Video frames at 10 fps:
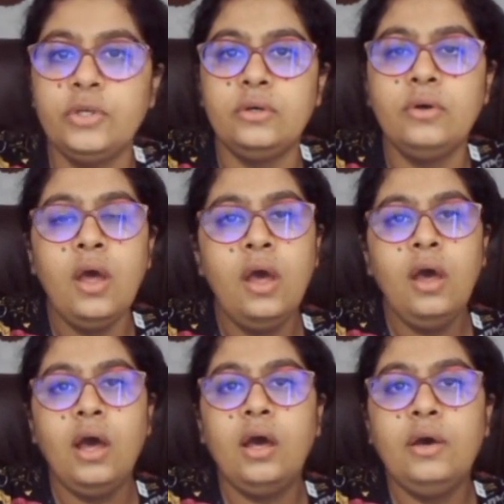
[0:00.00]
the
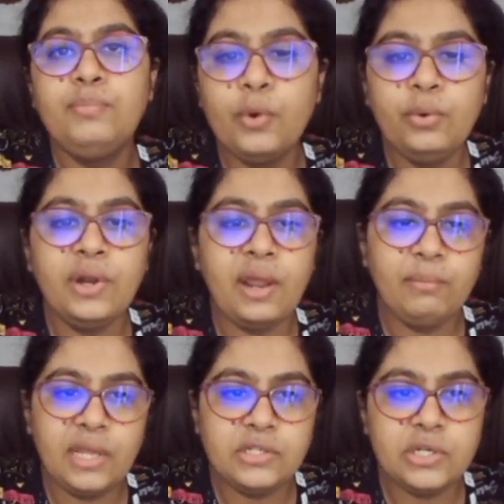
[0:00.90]
program
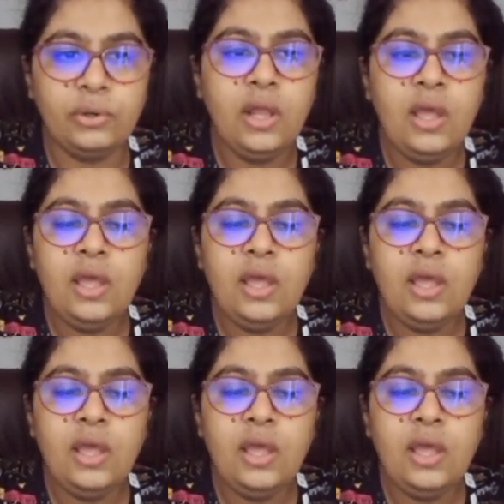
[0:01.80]
and all.